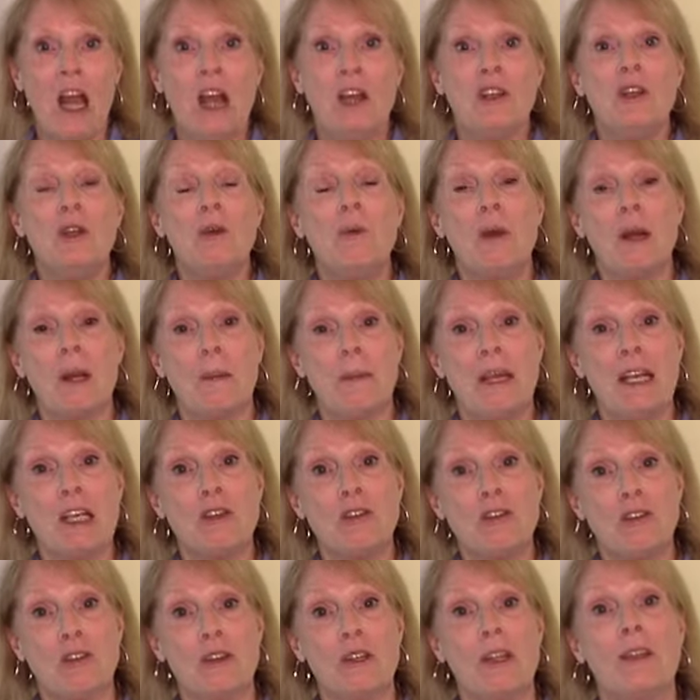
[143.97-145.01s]
You want to make
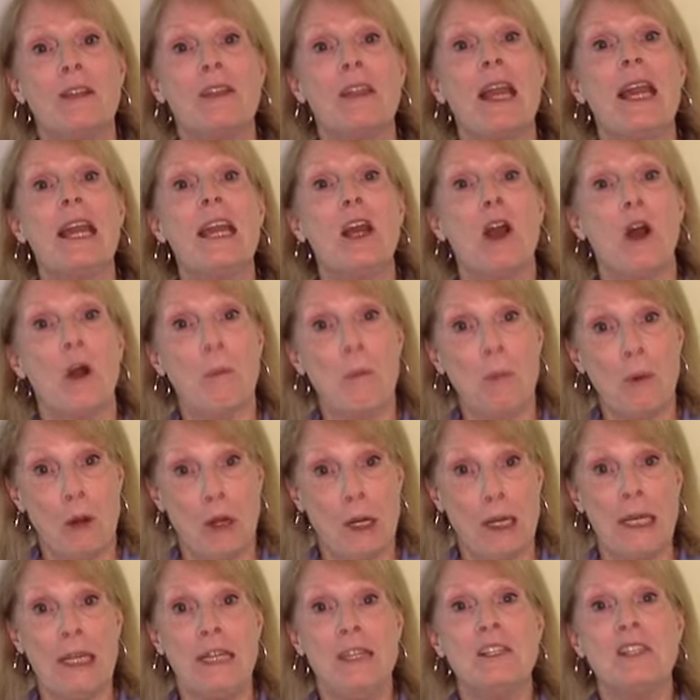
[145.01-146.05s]
sure that they are put
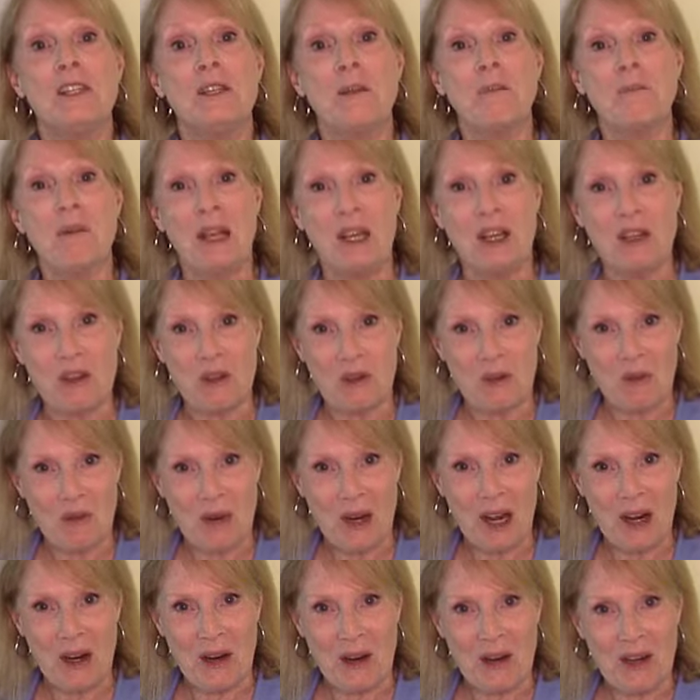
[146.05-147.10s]
into the patient
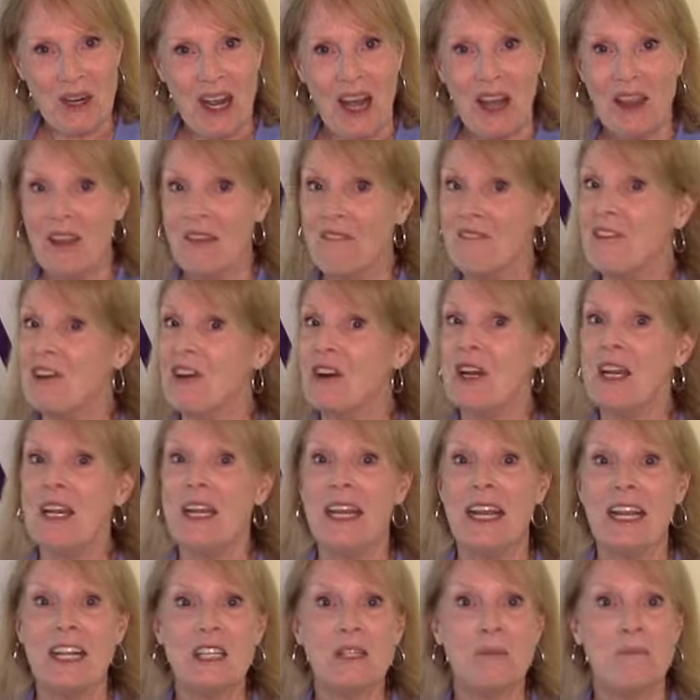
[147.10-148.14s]
record on the very
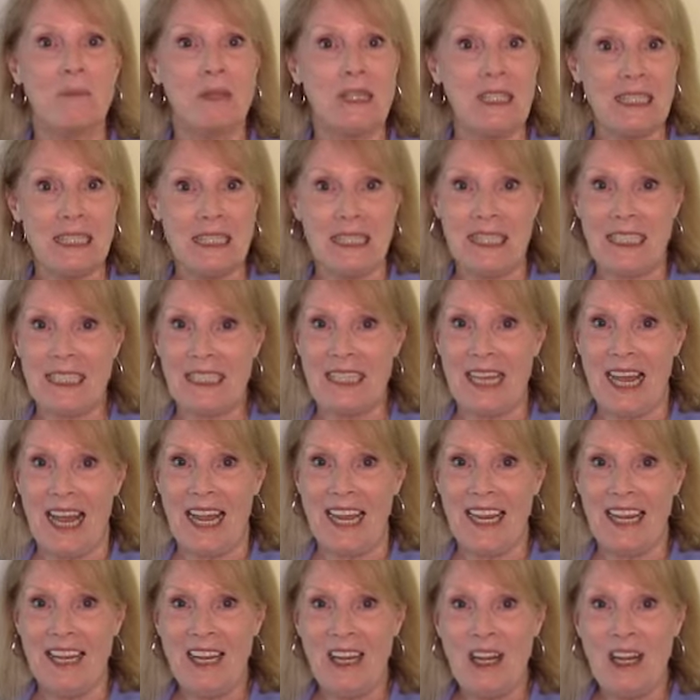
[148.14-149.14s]
next business day,